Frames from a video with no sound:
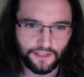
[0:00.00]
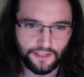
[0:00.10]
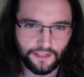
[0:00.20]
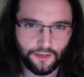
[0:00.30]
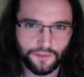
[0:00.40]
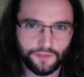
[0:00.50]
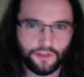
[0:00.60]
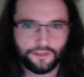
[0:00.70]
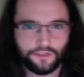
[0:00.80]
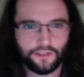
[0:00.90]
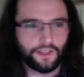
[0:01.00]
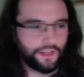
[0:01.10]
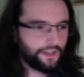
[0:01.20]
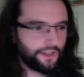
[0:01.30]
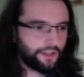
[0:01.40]
and he comes
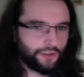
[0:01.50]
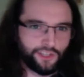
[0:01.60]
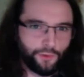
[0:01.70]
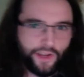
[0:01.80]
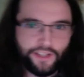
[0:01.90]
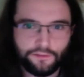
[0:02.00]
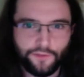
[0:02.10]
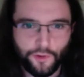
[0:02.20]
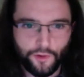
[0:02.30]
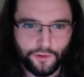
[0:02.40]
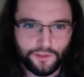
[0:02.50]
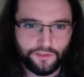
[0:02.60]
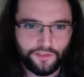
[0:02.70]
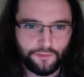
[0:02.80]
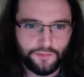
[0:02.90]
across graduation photos
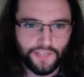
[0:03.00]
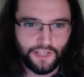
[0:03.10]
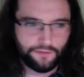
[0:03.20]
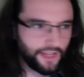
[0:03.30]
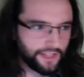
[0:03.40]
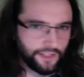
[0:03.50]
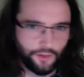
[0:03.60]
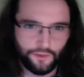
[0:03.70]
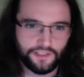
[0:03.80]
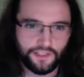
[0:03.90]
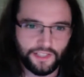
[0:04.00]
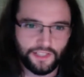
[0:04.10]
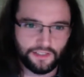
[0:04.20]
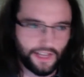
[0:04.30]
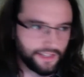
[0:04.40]
of himself and Jonas, I
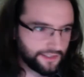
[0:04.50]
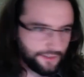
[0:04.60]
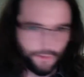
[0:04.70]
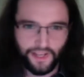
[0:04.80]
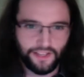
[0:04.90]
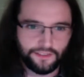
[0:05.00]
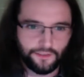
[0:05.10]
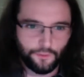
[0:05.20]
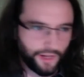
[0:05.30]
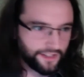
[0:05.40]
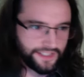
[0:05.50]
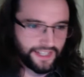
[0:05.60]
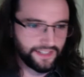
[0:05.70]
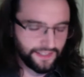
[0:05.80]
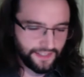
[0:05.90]
think, and someone else in one of their
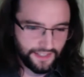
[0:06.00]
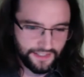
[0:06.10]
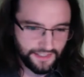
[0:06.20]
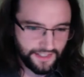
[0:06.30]
dates, I think. And